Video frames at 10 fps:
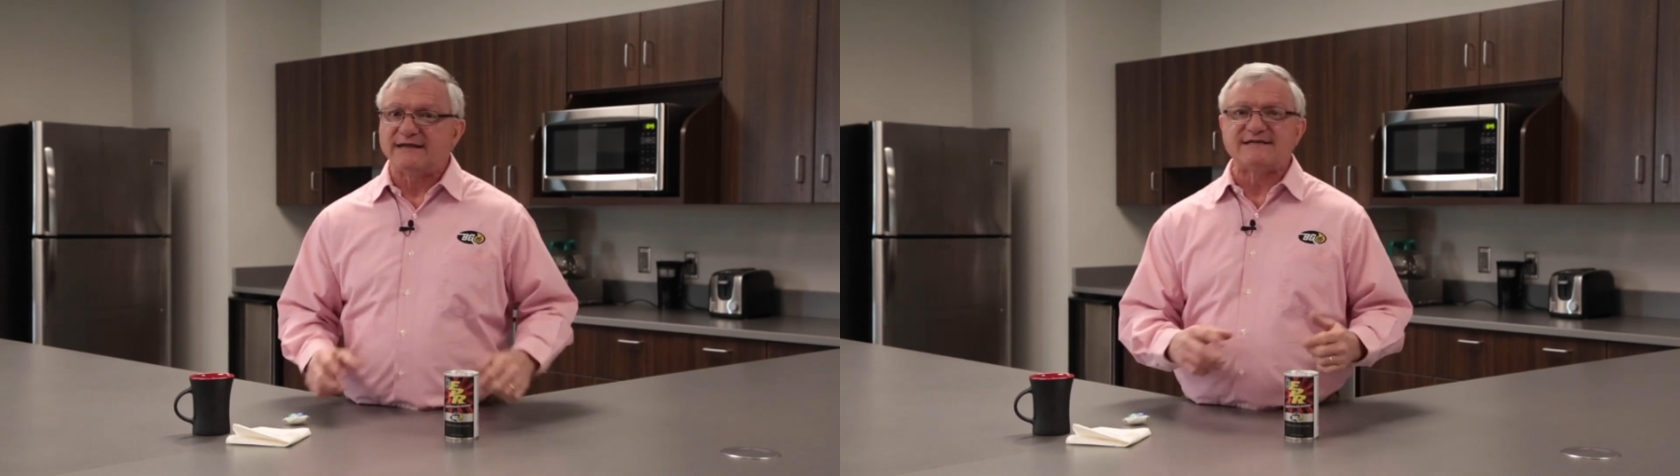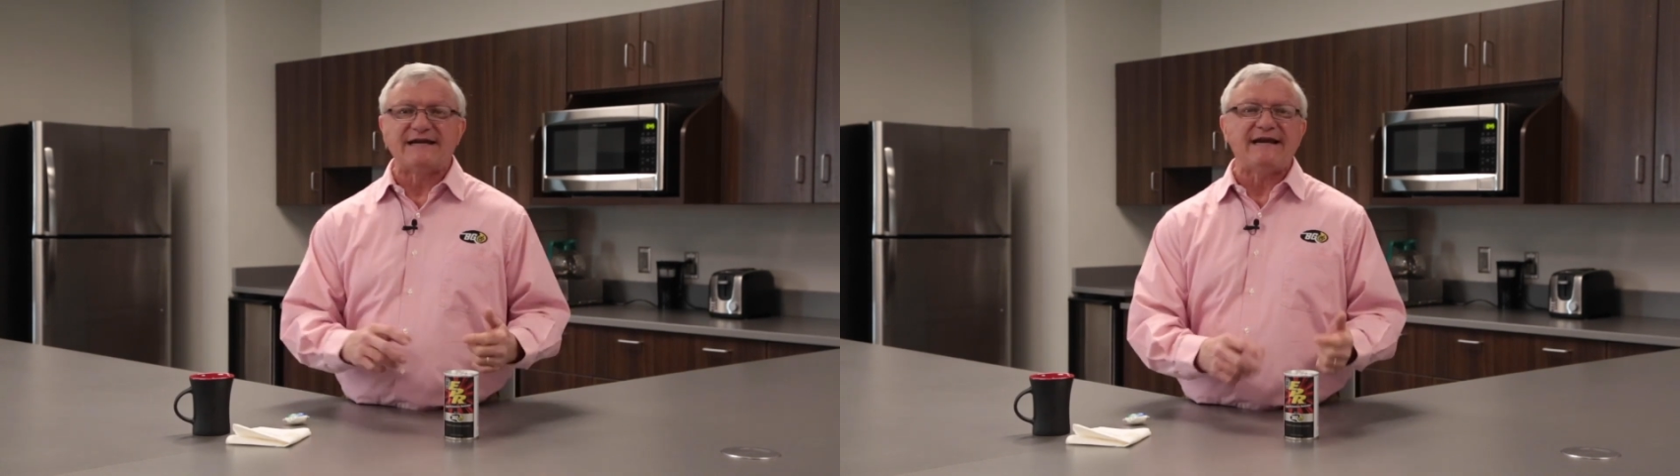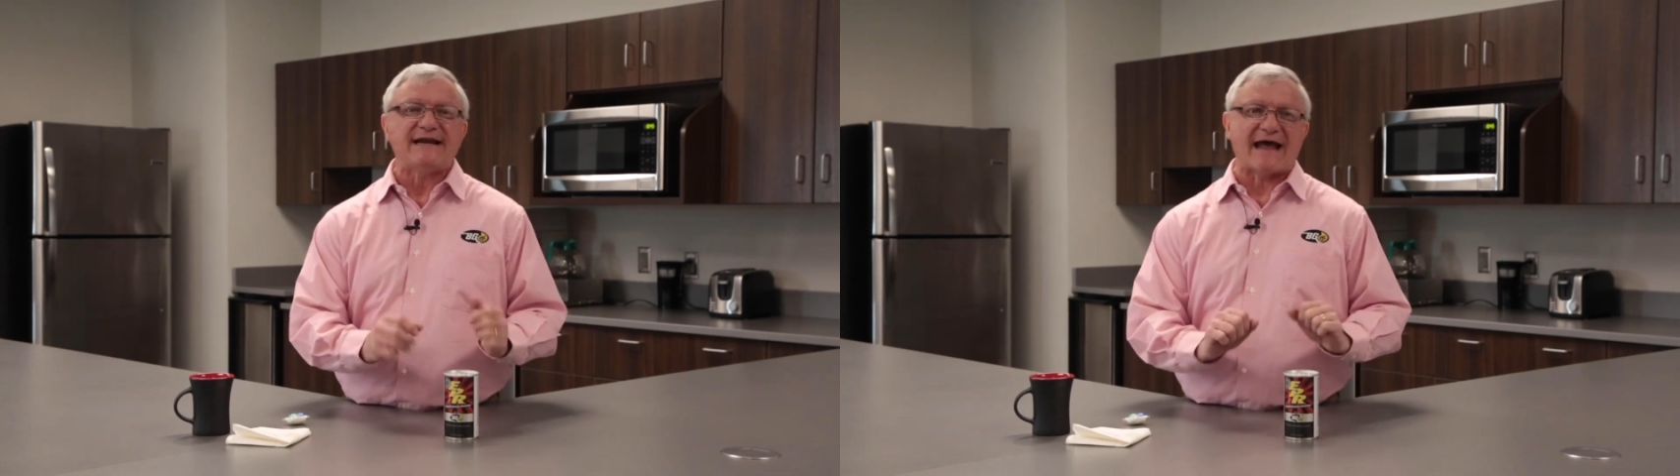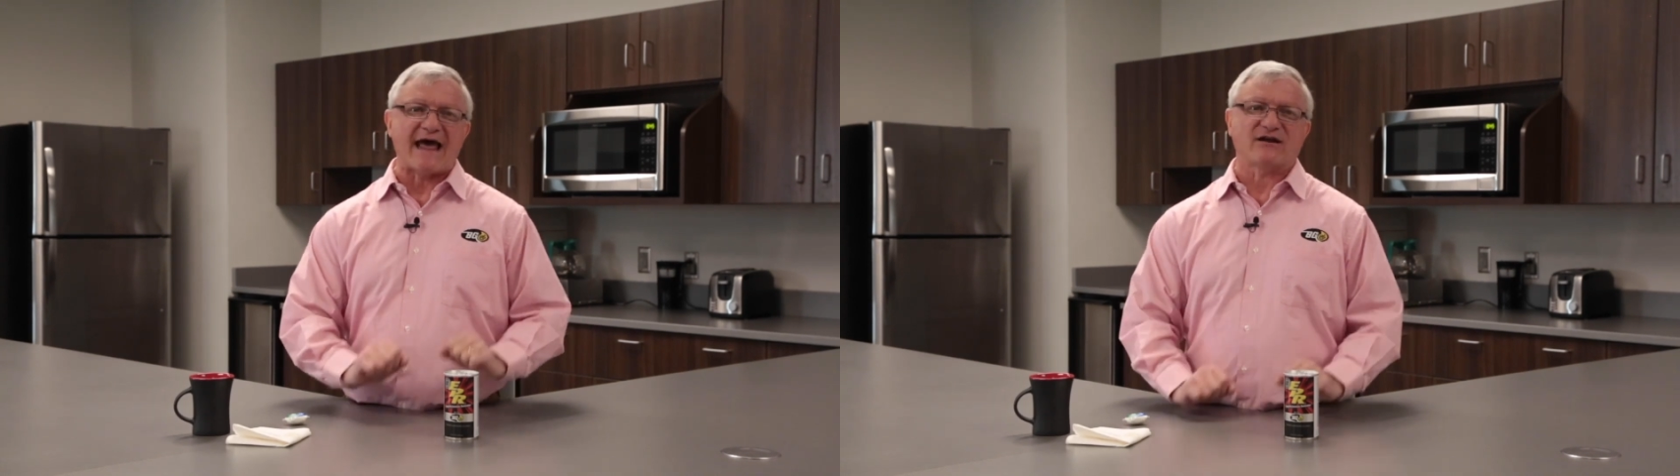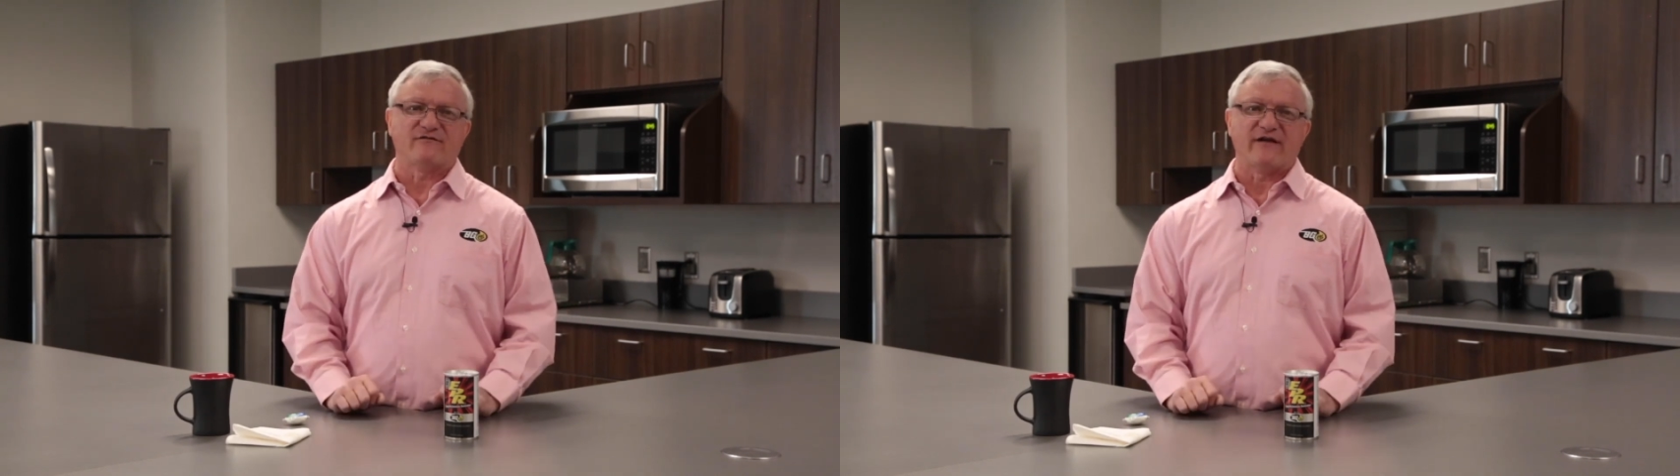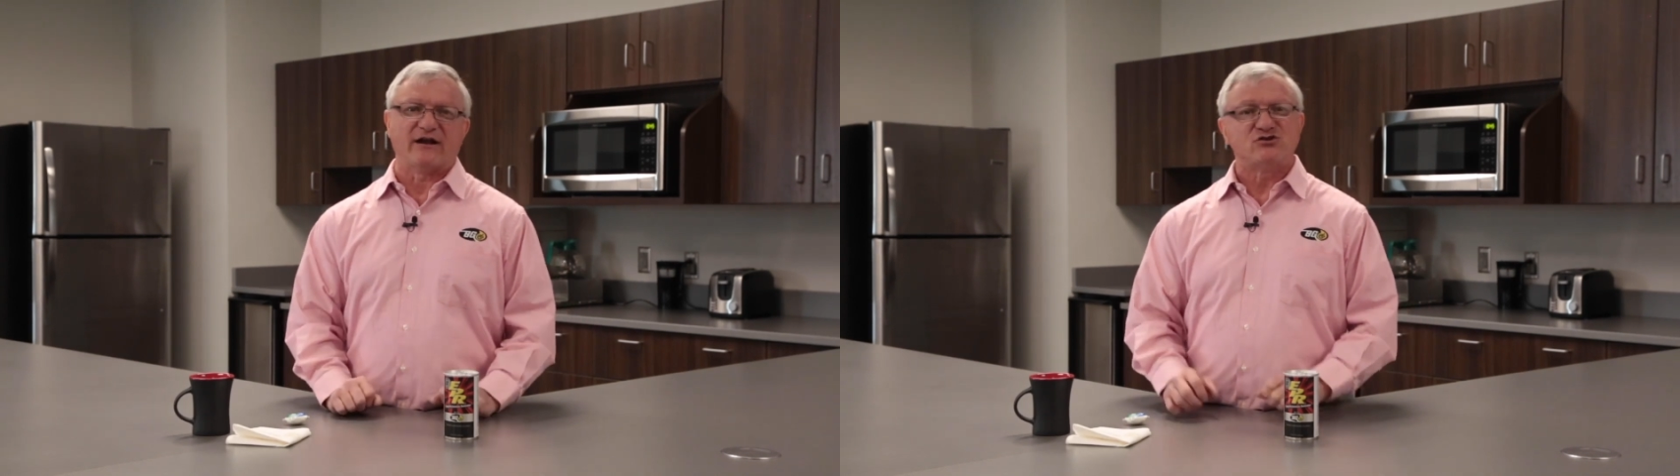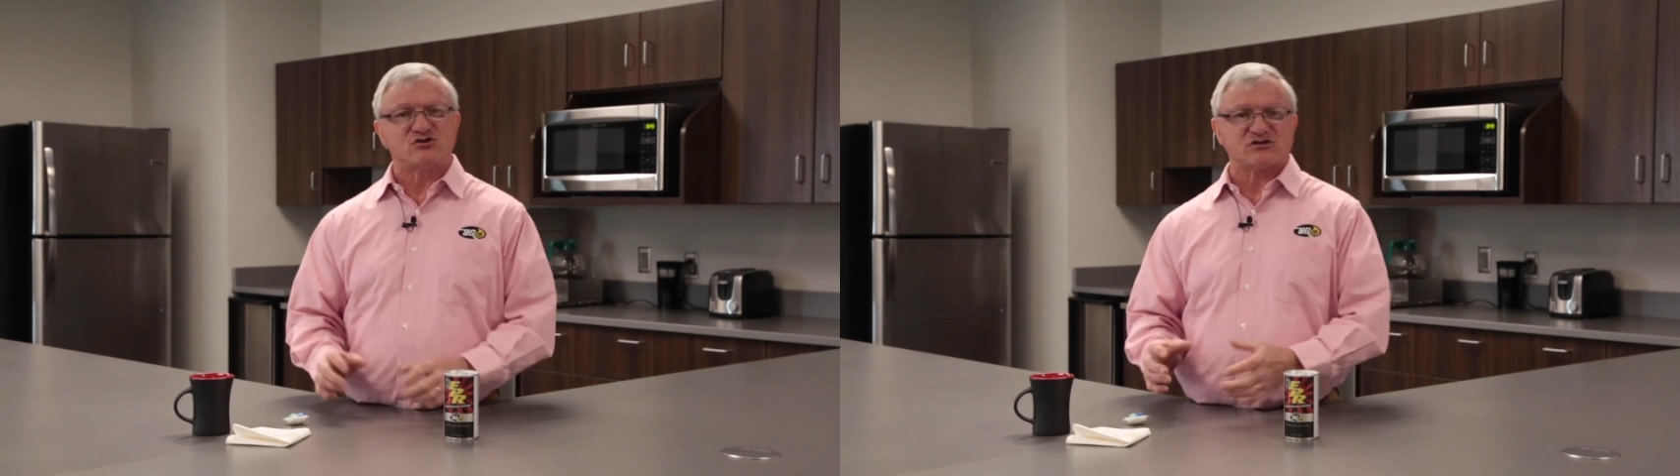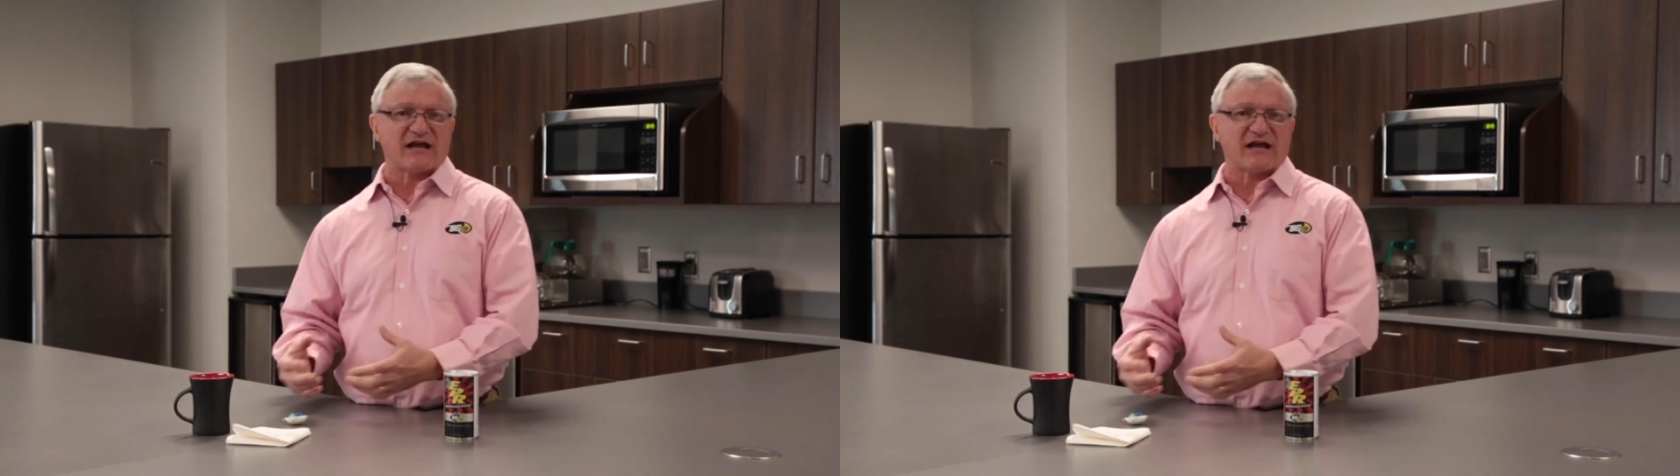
It's heat activated just